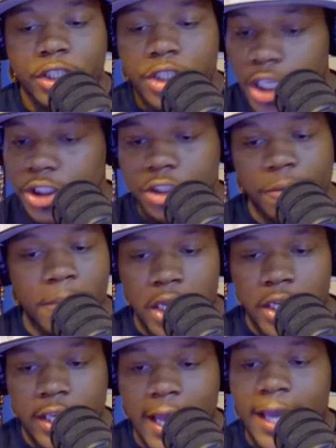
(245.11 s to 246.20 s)
Get your
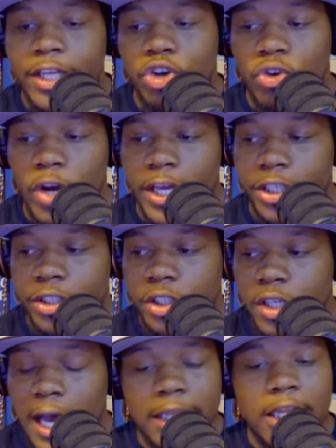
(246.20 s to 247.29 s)
money. I ain't no hater.
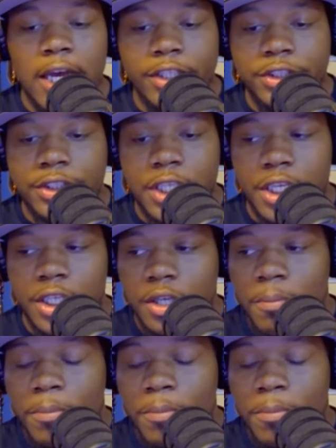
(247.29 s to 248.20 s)
I love to see it.